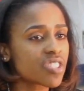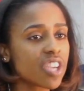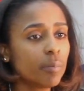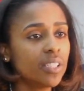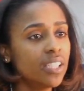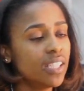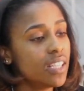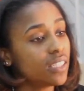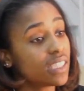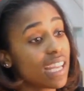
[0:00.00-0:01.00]
this summer
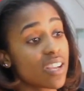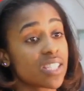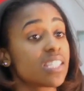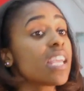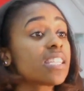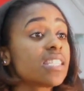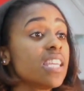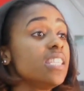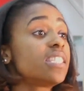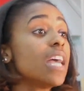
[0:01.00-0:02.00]
to now
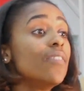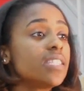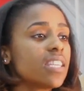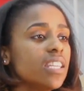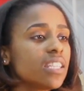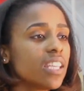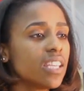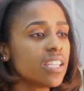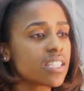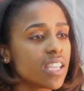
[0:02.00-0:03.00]
16, 17
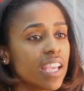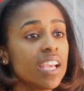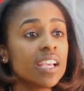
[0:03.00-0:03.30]
kids.